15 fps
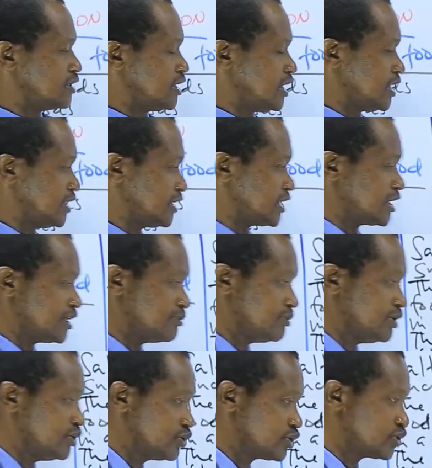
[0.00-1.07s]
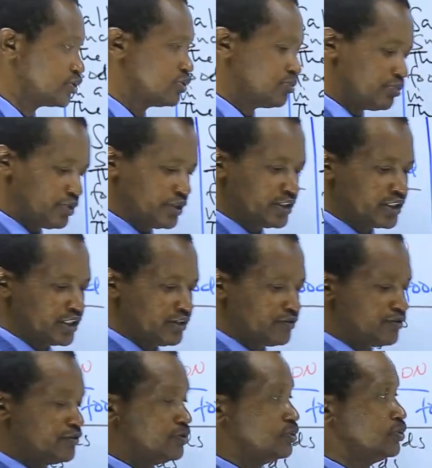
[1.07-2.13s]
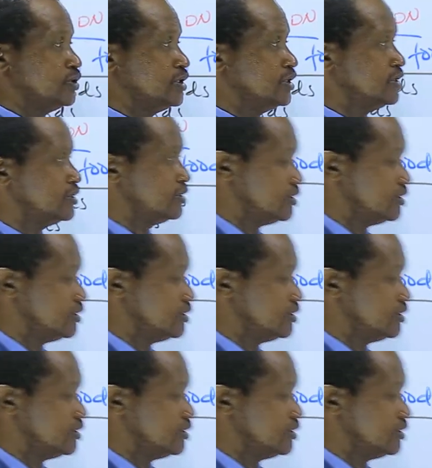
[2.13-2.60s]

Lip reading: Honey can be used to preserve food.